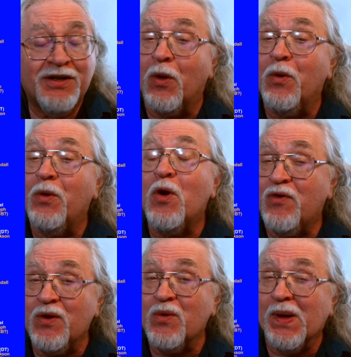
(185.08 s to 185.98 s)
Don't know
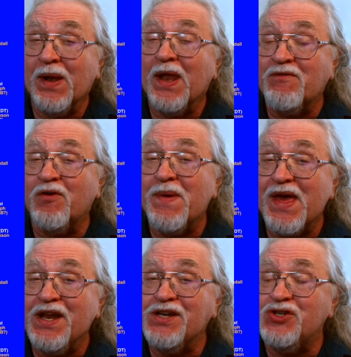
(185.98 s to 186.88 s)
if he will ever
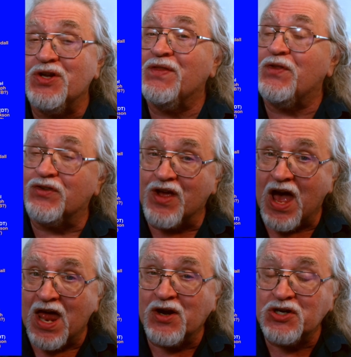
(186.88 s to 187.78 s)
manage to get the
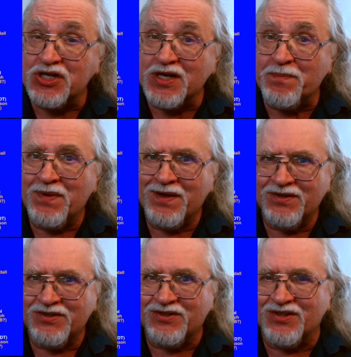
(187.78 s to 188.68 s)
scholarship,
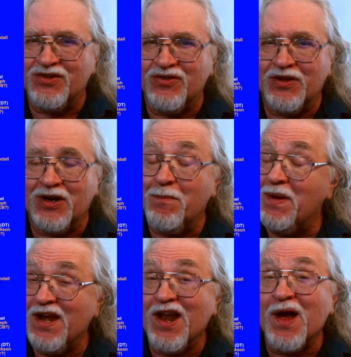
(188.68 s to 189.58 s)
since there
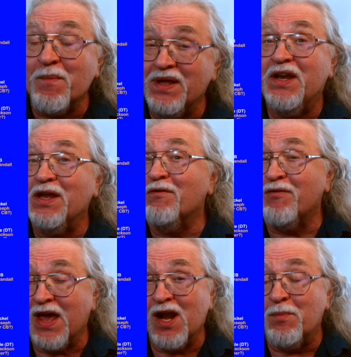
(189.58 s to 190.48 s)
may not be any
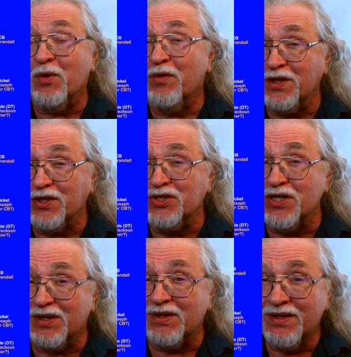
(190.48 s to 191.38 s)
available this
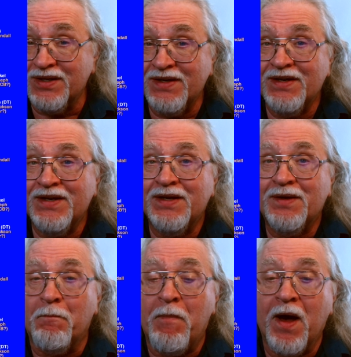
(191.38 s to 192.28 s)
year.
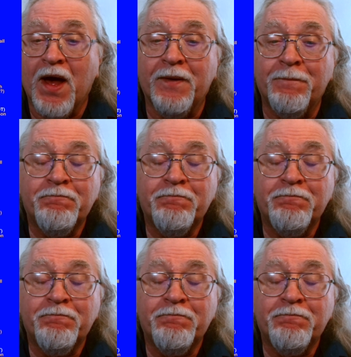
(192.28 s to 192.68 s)
But